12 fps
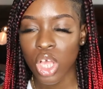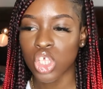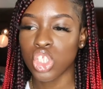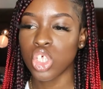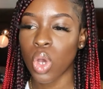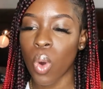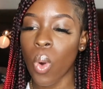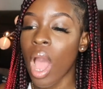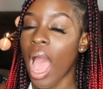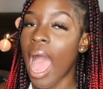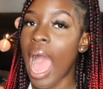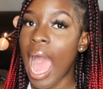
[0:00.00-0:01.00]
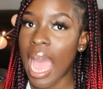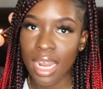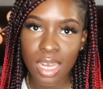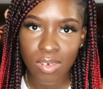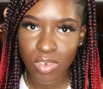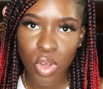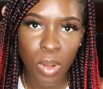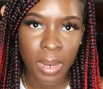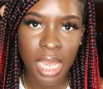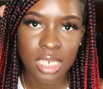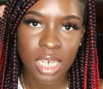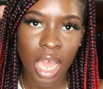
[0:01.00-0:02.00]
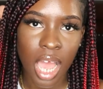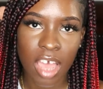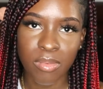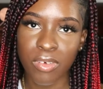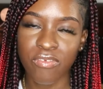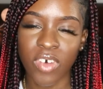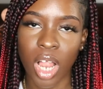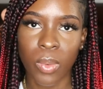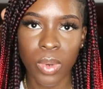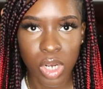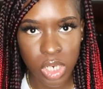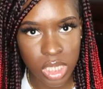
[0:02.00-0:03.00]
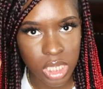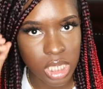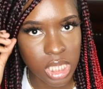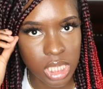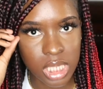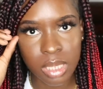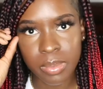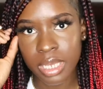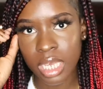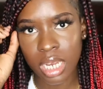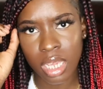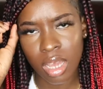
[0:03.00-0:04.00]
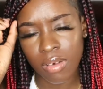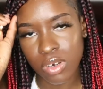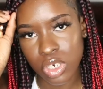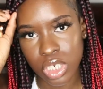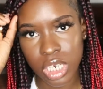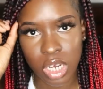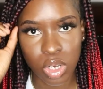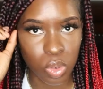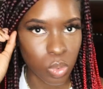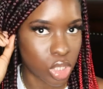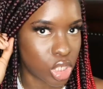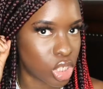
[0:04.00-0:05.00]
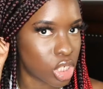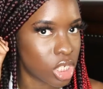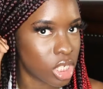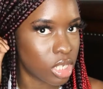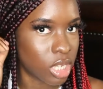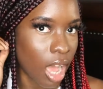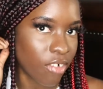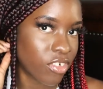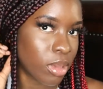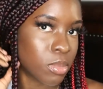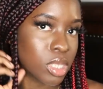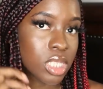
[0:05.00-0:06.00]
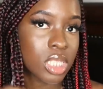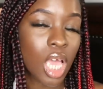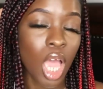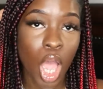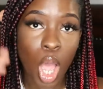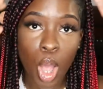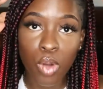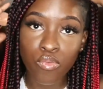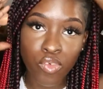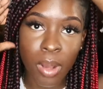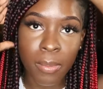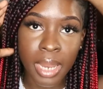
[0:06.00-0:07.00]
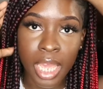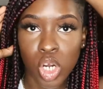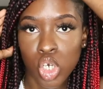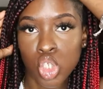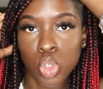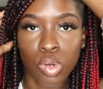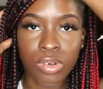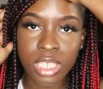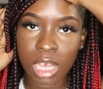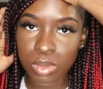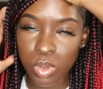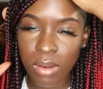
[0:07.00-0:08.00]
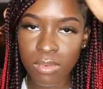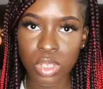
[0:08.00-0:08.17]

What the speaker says: So I love Local Black Child. I've been following her since the beginning of her channel when she got famous from like her story times or whatever.